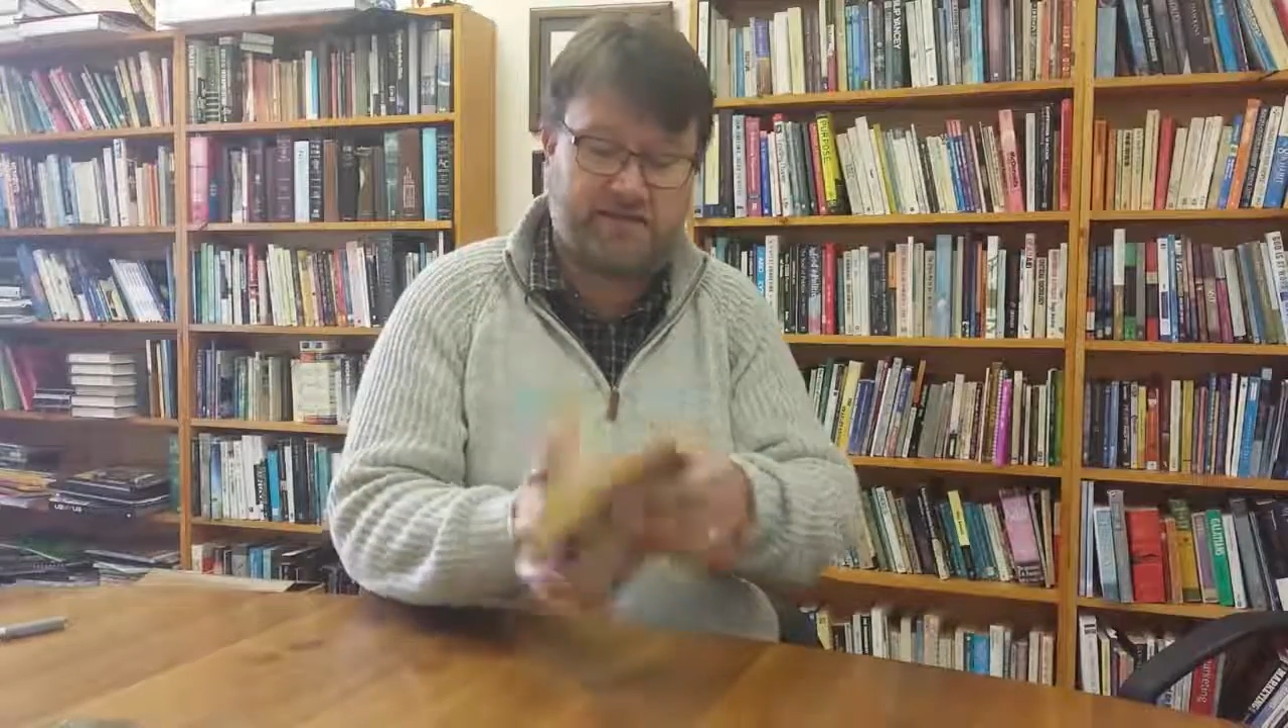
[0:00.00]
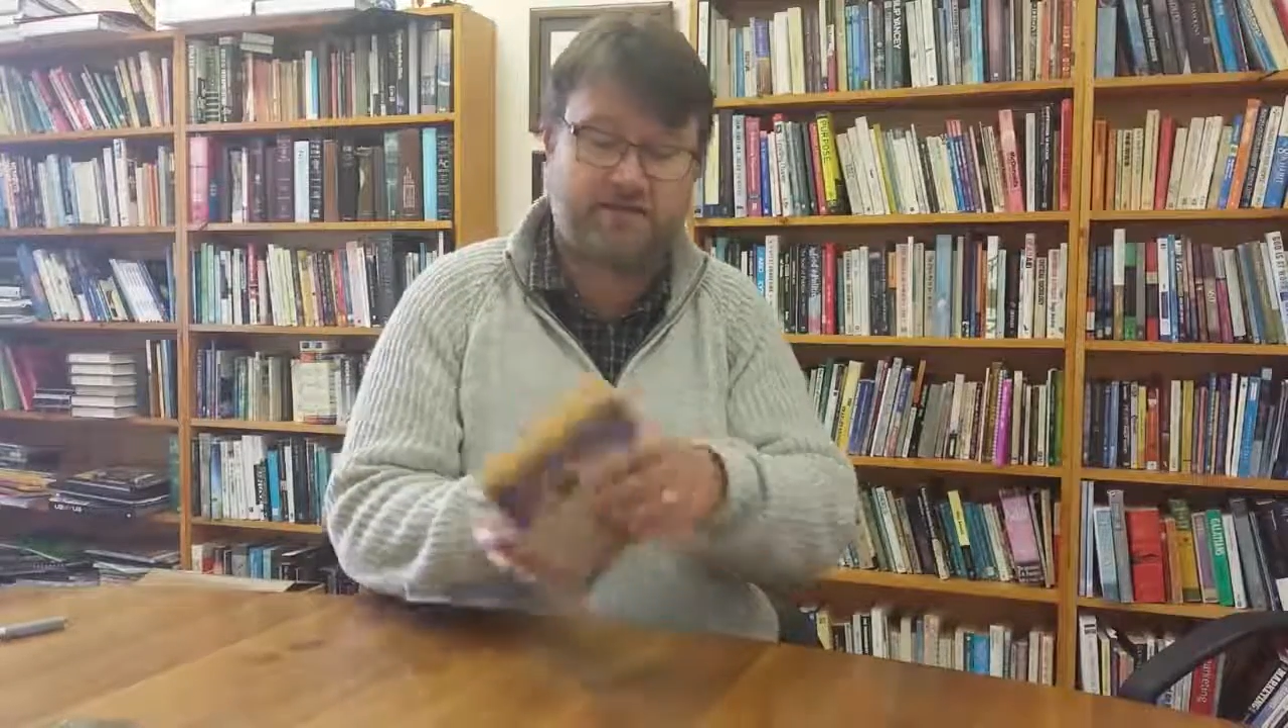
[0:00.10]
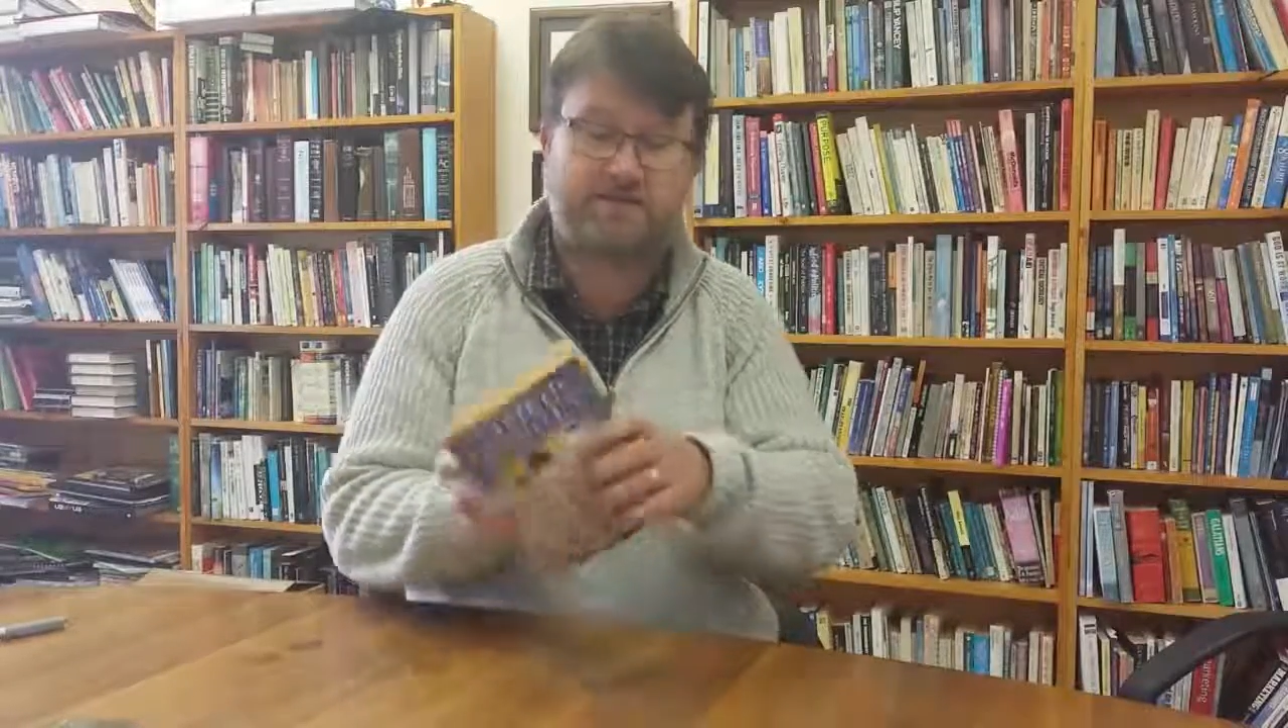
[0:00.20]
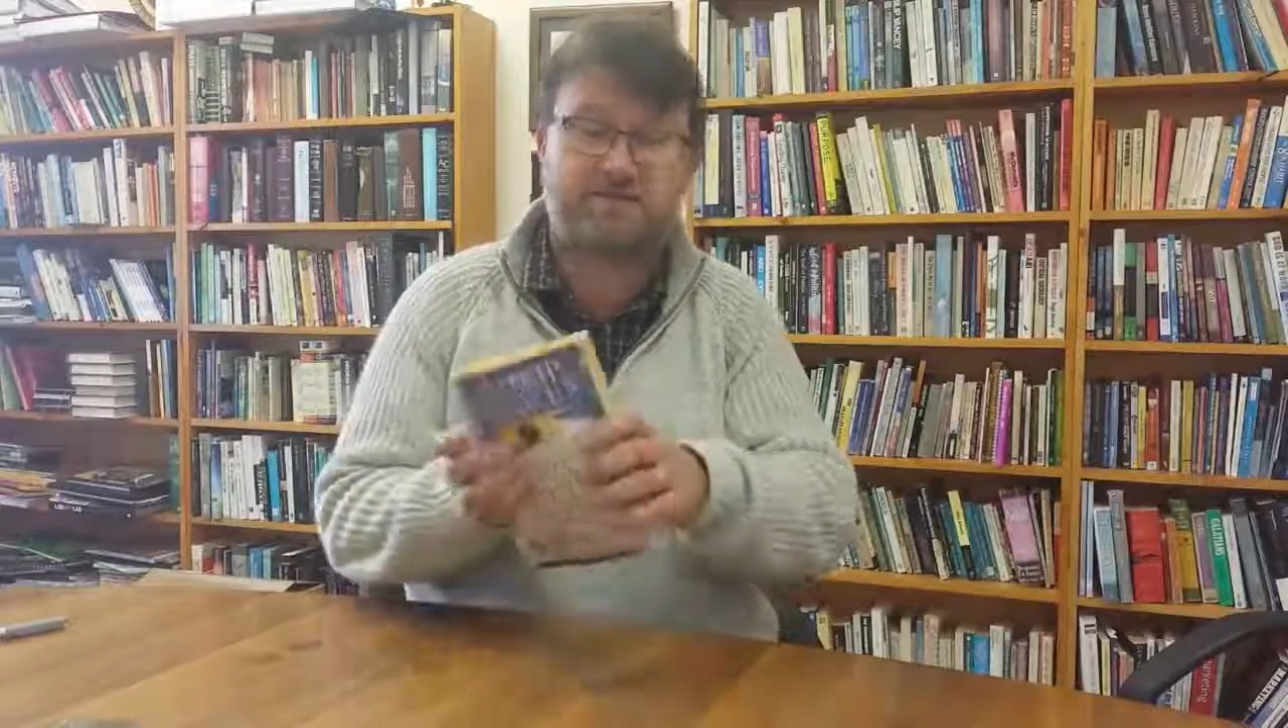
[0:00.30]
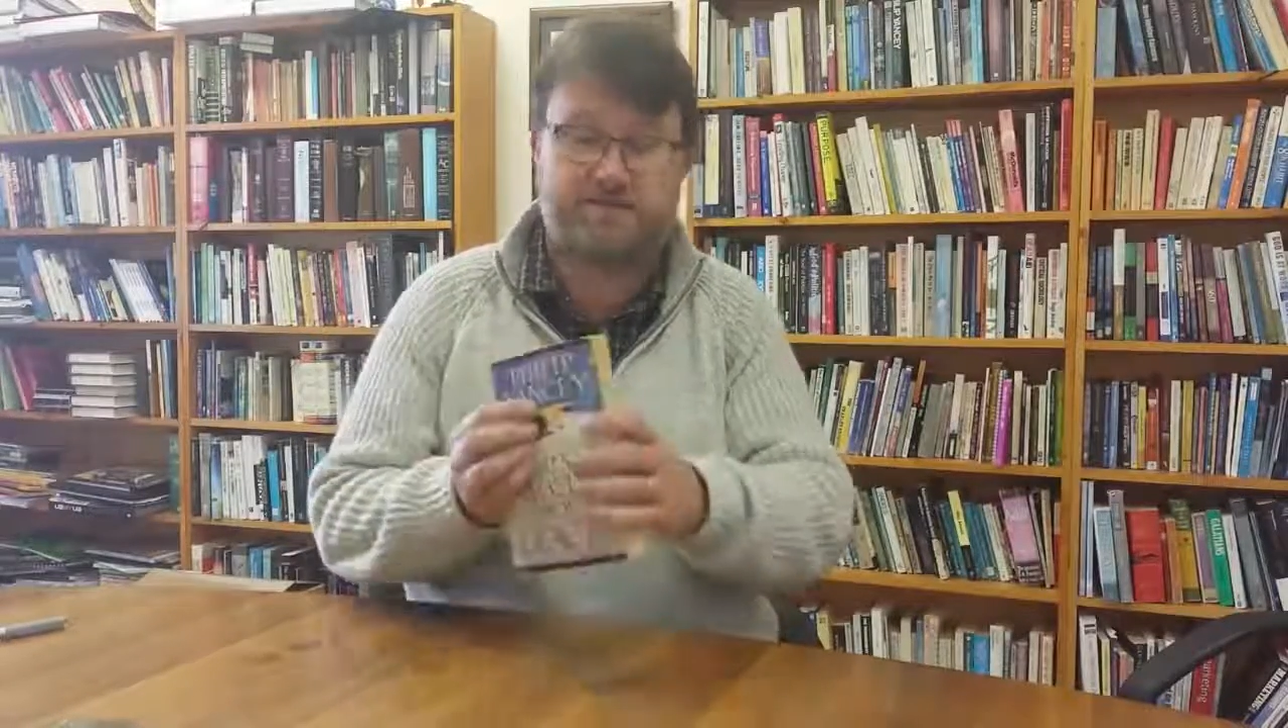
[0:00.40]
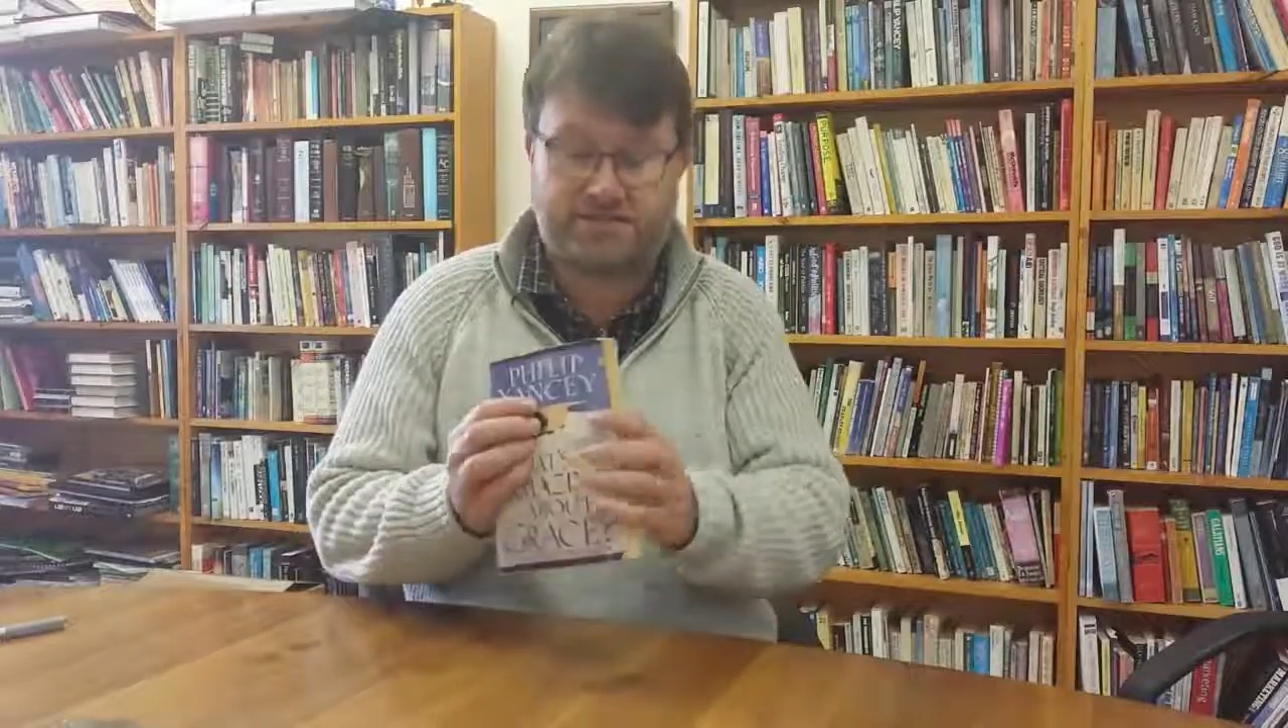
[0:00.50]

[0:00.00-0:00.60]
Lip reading: As I sort of